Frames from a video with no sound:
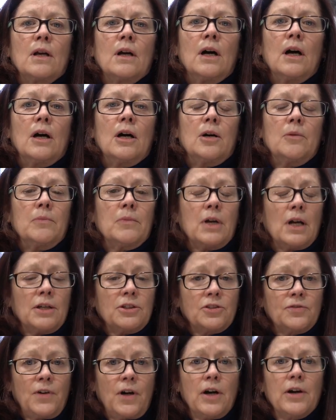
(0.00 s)

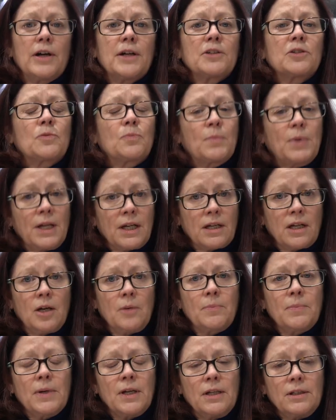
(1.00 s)
As far as
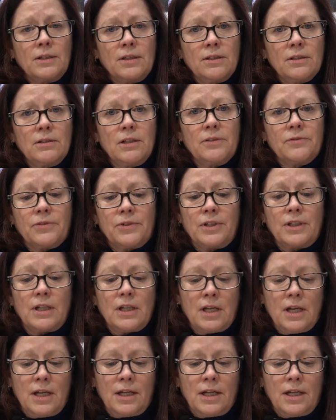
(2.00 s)
pickup and delivery,